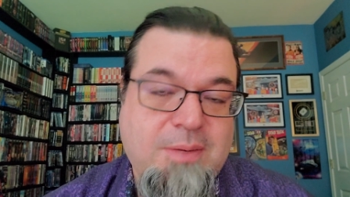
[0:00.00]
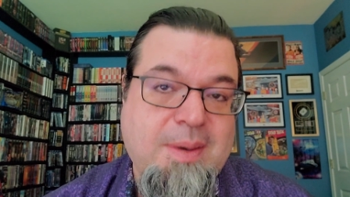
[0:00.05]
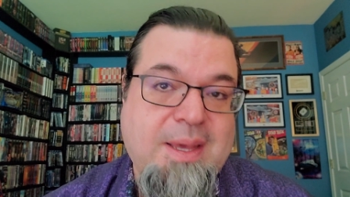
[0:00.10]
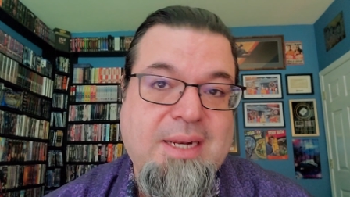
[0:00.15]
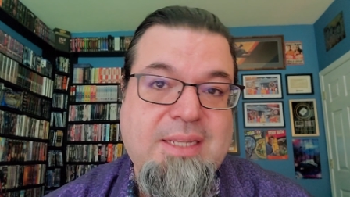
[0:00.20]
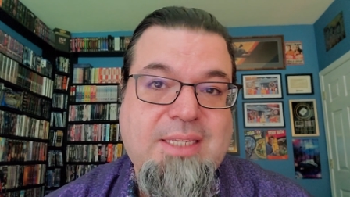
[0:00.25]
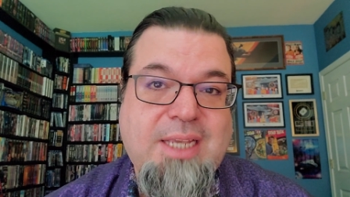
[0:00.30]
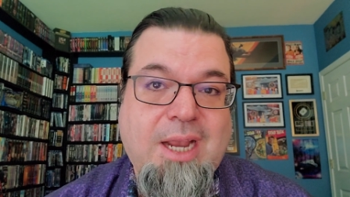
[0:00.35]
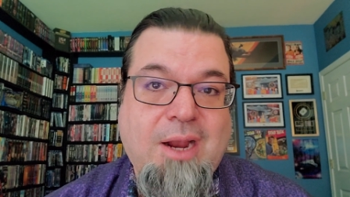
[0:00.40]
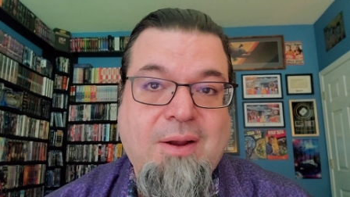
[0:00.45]

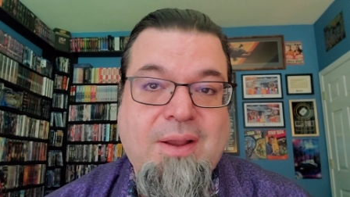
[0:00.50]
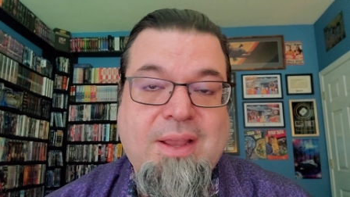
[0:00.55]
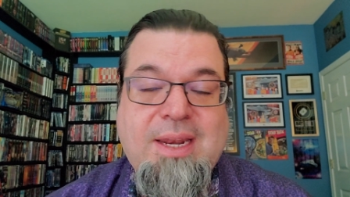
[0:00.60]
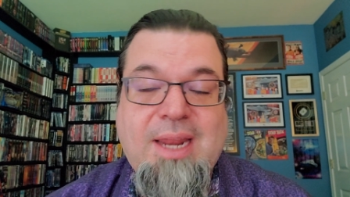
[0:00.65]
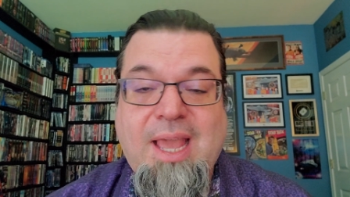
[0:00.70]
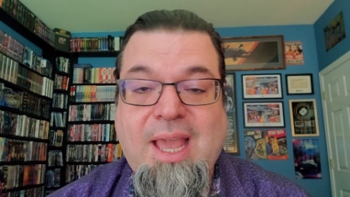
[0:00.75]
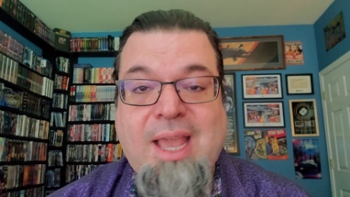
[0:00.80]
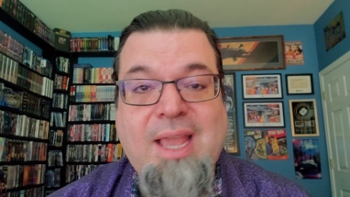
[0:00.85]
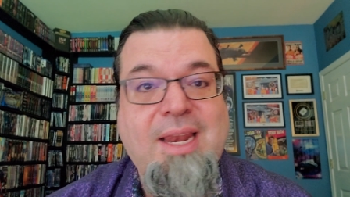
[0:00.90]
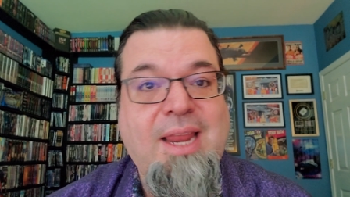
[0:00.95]
humanitarian
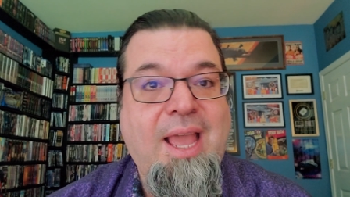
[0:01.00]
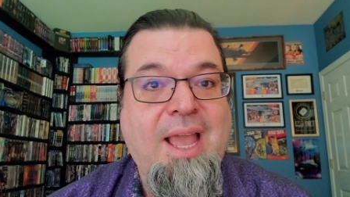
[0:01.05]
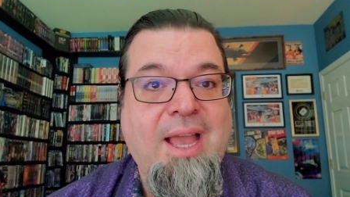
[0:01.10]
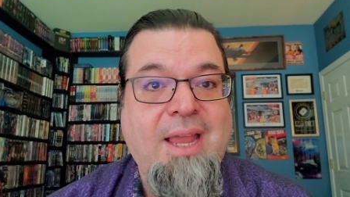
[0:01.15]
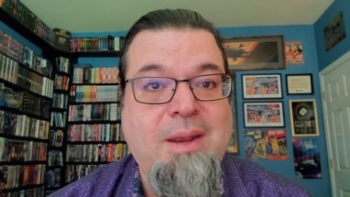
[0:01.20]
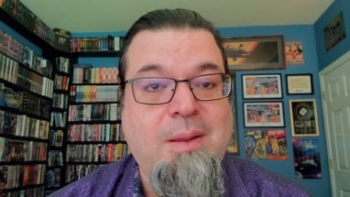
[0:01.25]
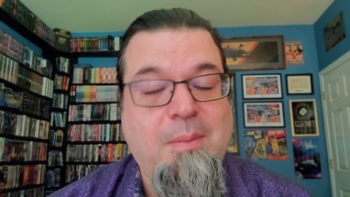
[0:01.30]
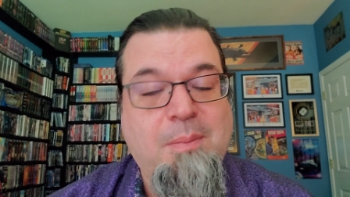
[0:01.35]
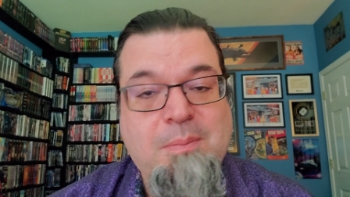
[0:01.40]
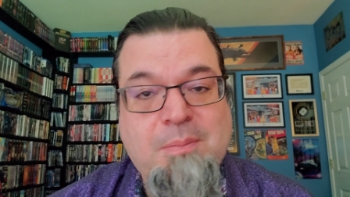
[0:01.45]
aid,
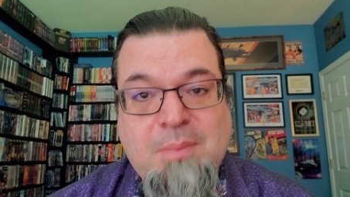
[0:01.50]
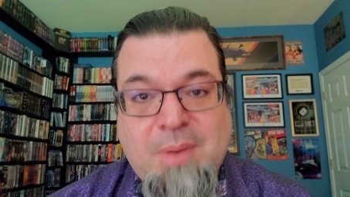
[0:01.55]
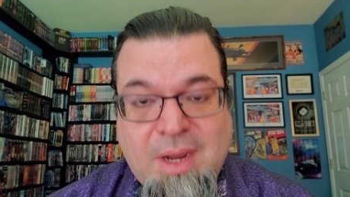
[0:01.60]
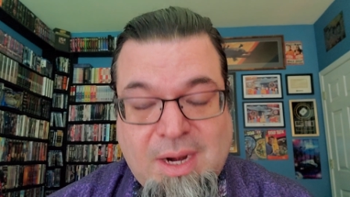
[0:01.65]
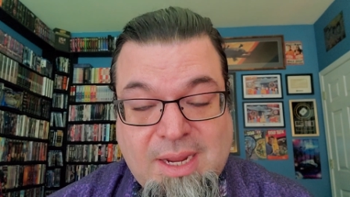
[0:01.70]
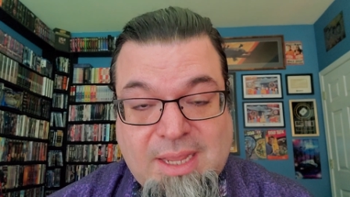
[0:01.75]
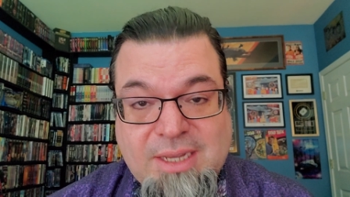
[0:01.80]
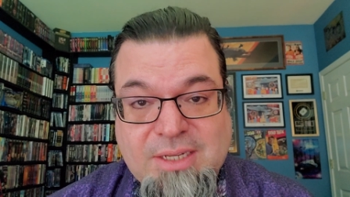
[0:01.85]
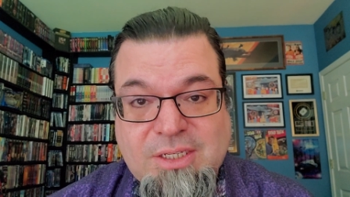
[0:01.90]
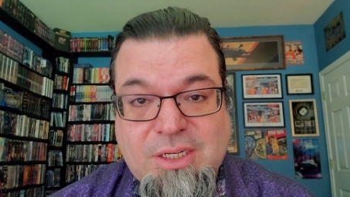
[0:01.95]
and money.